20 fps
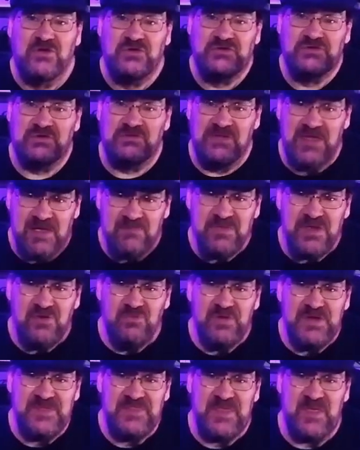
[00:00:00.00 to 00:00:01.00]
So let me
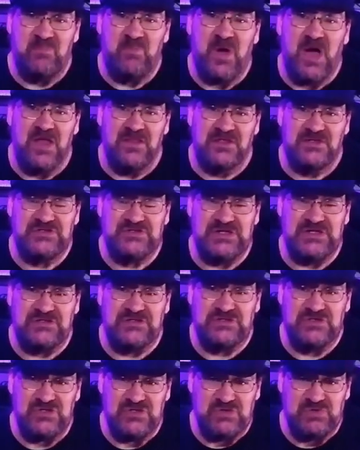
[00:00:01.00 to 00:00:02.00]
read the apology
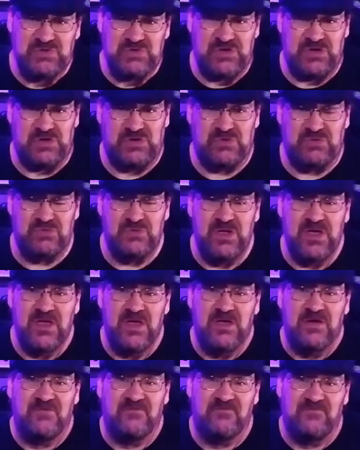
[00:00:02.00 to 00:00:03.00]
to you
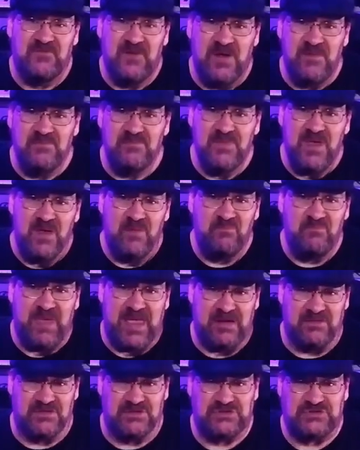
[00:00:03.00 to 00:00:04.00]
from
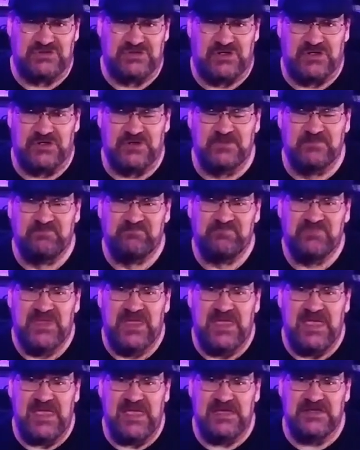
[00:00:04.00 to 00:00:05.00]
Behringer,
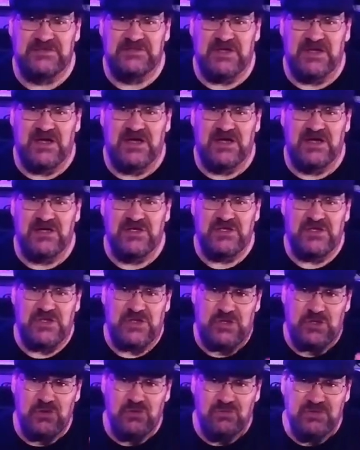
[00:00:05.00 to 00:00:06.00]
and uh,
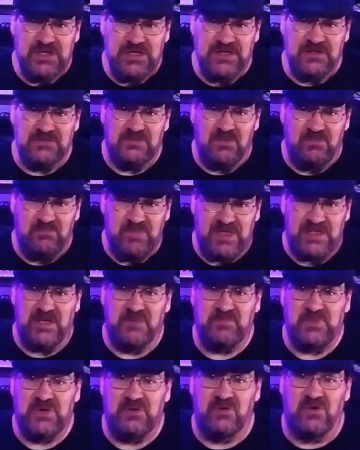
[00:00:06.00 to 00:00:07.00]
you can make
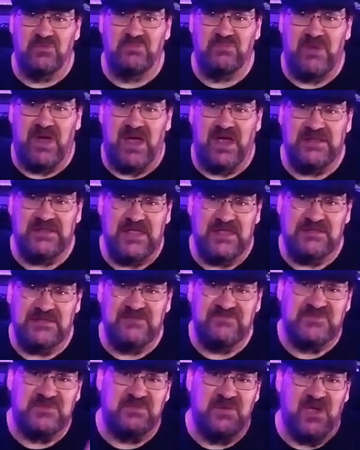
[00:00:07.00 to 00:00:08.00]
up your own mind and leave some